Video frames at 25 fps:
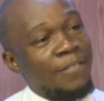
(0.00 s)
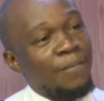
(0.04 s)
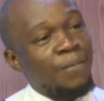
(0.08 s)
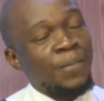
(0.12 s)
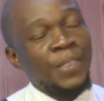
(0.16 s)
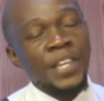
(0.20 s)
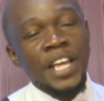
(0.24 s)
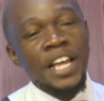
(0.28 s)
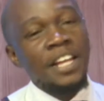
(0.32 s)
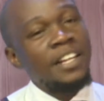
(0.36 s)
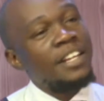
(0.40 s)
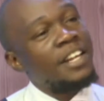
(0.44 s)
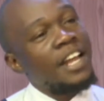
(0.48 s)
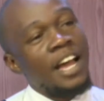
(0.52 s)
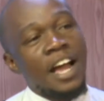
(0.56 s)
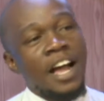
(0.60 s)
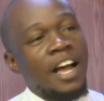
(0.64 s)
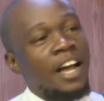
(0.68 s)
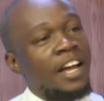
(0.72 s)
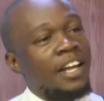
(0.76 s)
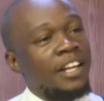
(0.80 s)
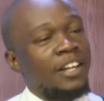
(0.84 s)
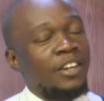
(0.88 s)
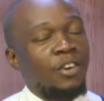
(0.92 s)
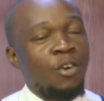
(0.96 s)

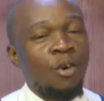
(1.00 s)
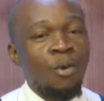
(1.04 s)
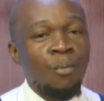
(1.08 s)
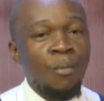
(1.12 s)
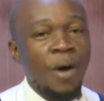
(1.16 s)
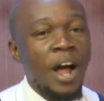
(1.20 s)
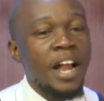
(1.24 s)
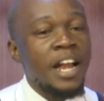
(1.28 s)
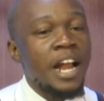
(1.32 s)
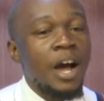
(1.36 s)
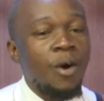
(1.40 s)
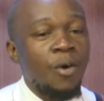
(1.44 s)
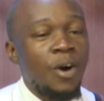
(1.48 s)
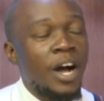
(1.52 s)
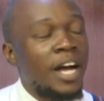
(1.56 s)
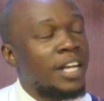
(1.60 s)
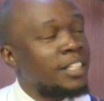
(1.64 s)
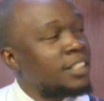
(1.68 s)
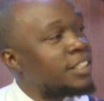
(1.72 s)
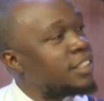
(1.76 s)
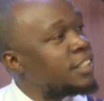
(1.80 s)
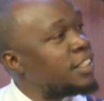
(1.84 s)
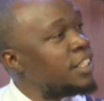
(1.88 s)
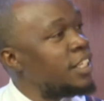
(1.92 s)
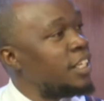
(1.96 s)
Nedda omwana
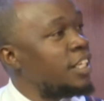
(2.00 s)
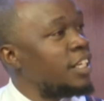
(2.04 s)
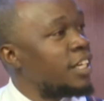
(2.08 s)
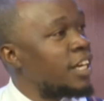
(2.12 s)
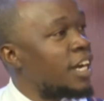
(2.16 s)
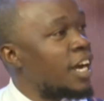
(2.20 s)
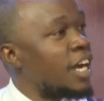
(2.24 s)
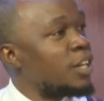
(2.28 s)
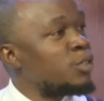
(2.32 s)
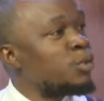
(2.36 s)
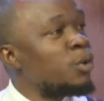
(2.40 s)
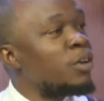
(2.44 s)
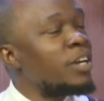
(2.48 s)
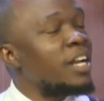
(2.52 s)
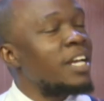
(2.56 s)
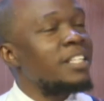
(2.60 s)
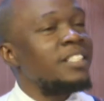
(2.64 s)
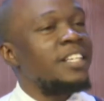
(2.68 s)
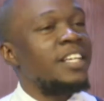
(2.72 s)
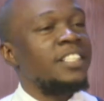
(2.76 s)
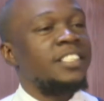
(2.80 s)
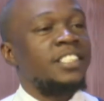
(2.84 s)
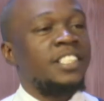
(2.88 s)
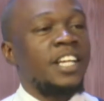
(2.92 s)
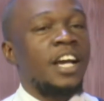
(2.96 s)
wansi Katonda
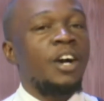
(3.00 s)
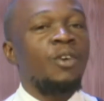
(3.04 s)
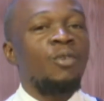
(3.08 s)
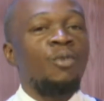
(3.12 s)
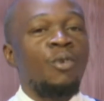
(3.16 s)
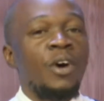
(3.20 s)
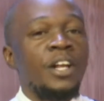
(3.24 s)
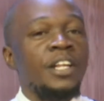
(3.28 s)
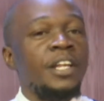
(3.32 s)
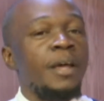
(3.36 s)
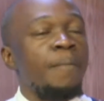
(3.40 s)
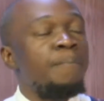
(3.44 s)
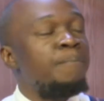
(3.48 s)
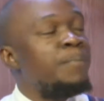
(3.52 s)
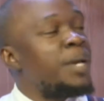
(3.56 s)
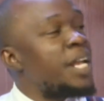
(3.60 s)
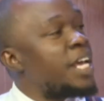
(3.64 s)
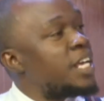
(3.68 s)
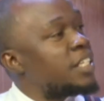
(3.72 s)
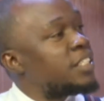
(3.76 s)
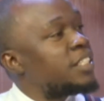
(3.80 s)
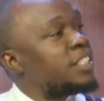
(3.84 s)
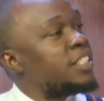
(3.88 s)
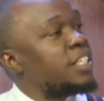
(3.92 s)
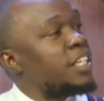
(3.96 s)
just yakuwadde
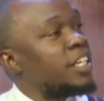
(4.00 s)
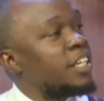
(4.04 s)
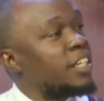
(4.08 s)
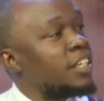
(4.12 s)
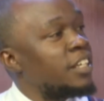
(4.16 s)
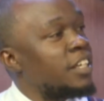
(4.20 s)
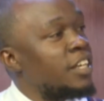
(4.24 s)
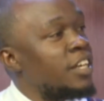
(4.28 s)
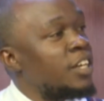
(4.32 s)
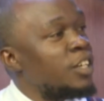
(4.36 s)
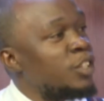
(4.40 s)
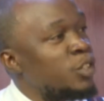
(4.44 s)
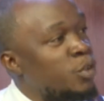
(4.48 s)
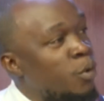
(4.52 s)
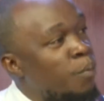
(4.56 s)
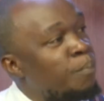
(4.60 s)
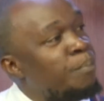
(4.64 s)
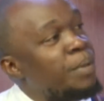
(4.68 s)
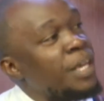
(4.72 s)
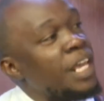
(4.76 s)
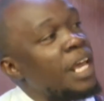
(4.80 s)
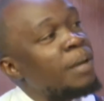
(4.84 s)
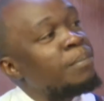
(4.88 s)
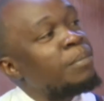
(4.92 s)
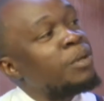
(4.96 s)
blessing to
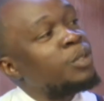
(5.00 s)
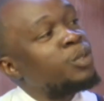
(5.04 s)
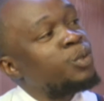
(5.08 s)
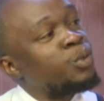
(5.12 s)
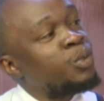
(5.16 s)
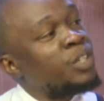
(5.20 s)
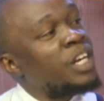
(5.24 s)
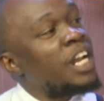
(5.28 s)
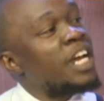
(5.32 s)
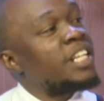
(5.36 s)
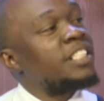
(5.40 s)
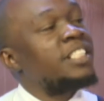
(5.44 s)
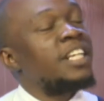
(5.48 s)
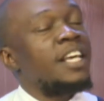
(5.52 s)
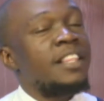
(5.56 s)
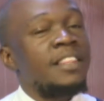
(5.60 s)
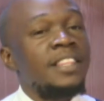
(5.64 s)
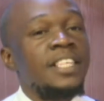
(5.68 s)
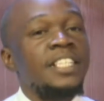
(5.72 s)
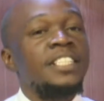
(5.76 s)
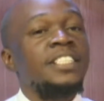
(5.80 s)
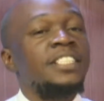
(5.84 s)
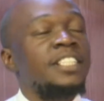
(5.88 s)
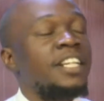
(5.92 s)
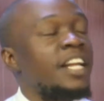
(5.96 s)
be able to nurture
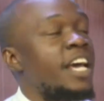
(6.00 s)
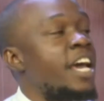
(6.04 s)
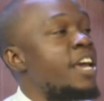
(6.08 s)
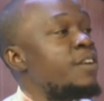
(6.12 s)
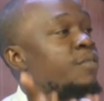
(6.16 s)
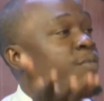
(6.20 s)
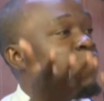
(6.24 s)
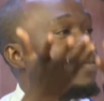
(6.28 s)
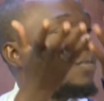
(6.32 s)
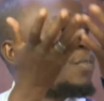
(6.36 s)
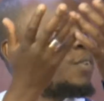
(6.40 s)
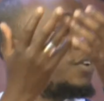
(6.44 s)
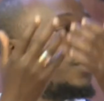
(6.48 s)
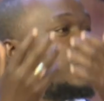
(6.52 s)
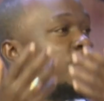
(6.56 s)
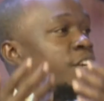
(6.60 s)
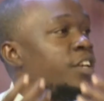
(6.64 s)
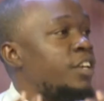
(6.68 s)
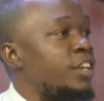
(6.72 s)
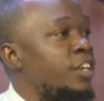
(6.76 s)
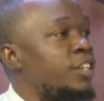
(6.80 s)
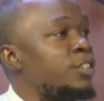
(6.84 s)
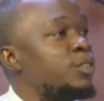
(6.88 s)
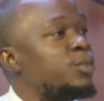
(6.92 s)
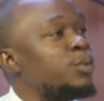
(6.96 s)
this life
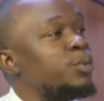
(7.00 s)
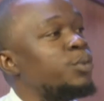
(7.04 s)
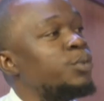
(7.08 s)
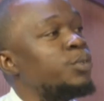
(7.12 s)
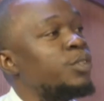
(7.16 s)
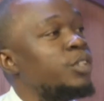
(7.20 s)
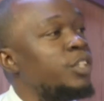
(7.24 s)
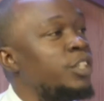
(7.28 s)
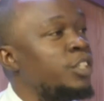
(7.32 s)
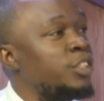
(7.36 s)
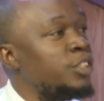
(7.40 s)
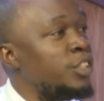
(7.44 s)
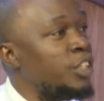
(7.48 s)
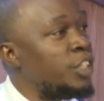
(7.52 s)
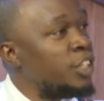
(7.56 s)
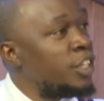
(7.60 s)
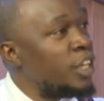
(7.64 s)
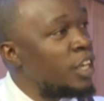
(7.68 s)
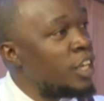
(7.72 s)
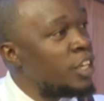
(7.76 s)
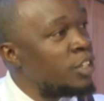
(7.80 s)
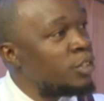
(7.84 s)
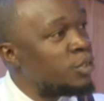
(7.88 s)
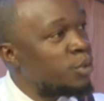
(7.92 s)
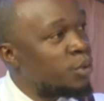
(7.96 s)
into
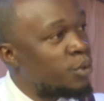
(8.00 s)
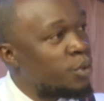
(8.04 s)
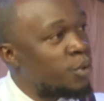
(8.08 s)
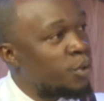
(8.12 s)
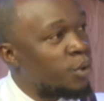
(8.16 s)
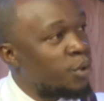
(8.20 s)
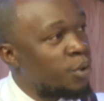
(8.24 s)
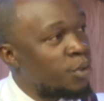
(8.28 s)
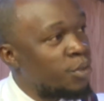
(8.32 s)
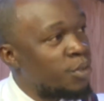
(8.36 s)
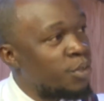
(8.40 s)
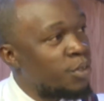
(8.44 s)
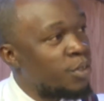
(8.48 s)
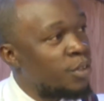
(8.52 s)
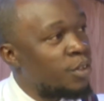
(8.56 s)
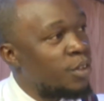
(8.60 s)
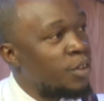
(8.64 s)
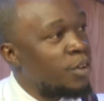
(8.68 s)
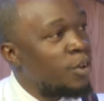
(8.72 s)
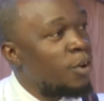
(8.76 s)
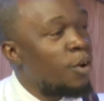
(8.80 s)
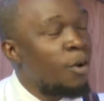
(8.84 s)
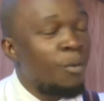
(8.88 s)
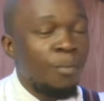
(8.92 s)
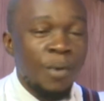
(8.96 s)
growth.
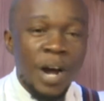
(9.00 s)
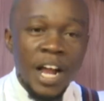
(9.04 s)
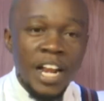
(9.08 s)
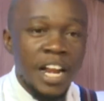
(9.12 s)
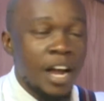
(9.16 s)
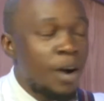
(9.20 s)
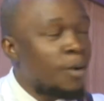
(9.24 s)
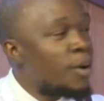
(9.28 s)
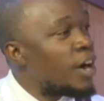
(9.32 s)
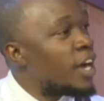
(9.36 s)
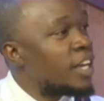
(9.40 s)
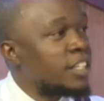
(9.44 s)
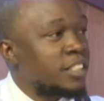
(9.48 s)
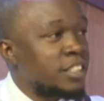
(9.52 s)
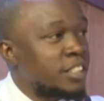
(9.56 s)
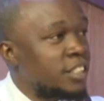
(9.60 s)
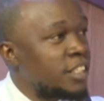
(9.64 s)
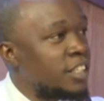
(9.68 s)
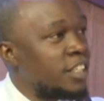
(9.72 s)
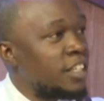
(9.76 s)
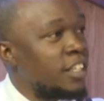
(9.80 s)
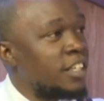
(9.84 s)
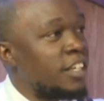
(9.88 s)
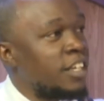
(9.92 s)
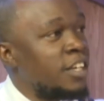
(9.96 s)
Omwana
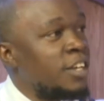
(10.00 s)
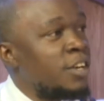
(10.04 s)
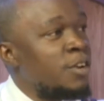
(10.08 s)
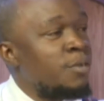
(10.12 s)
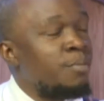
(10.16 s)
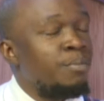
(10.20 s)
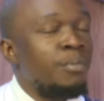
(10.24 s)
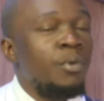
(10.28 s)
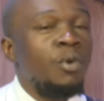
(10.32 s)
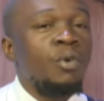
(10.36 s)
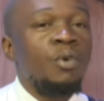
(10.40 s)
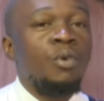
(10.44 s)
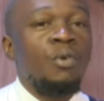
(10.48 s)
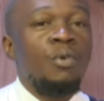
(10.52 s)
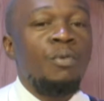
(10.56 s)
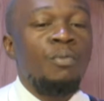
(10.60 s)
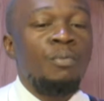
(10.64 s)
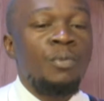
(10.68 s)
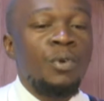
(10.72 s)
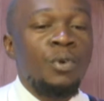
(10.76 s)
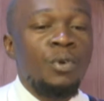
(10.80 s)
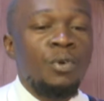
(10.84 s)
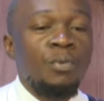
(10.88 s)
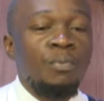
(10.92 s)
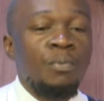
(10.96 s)
wansi
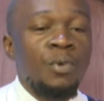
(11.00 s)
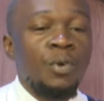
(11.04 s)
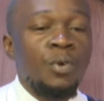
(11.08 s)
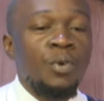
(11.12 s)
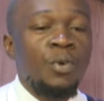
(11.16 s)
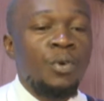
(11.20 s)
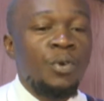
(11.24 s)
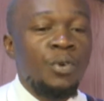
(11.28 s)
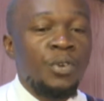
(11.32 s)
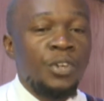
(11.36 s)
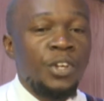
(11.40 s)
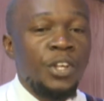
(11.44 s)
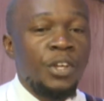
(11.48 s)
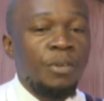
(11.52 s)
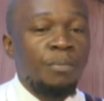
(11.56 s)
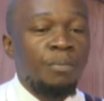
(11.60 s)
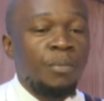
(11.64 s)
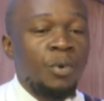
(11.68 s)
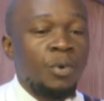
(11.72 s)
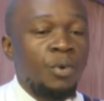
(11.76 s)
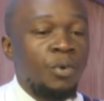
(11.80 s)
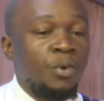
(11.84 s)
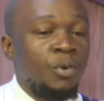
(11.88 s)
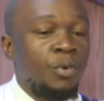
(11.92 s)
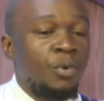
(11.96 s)
mugundi
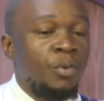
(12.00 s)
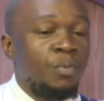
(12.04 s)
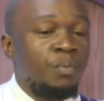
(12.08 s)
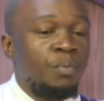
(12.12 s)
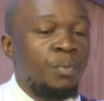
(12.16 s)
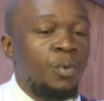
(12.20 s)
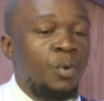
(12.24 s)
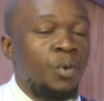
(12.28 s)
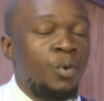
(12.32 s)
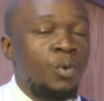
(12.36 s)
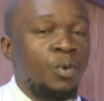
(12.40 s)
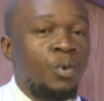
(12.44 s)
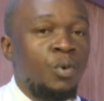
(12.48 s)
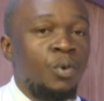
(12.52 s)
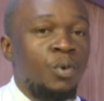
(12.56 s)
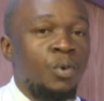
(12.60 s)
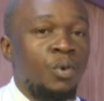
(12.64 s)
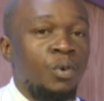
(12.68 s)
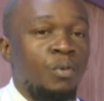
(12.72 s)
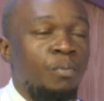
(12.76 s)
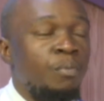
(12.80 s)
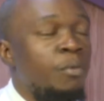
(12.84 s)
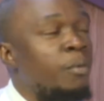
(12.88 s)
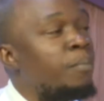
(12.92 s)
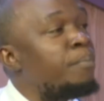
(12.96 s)

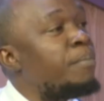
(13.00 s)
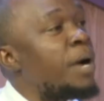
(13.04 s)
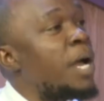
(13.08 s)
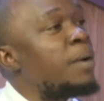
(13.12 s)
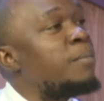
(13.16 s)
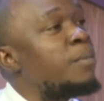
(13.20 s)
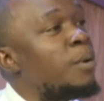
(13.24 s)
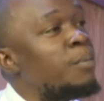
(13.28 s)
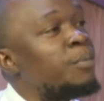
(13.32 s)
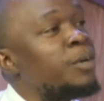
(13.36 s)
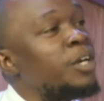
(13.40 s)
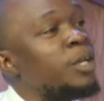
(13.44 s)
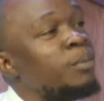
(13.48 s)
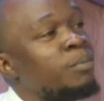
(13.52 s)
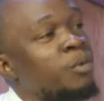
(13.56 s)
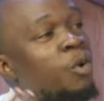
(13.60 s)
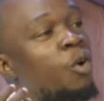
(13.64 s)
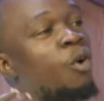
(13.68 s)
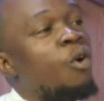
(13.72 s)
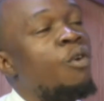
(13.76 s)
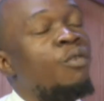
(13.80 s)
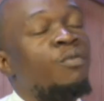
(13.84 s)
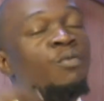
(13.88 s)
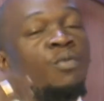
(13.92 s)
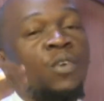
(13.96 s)
mu Bible mulimu
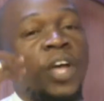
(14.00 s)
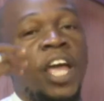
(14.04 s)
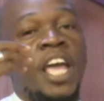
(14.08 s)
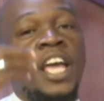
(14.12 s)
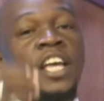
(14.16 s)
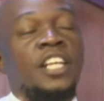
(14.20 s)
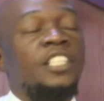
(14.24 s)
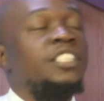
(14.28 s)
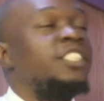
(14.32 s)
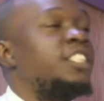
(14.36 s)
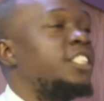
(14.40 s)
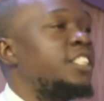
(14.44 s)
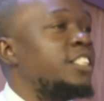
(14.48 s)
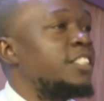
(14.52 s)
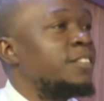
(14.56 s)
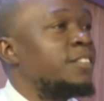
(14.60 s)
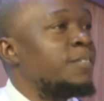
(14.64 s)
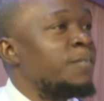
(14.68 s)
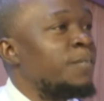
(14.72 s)
of age.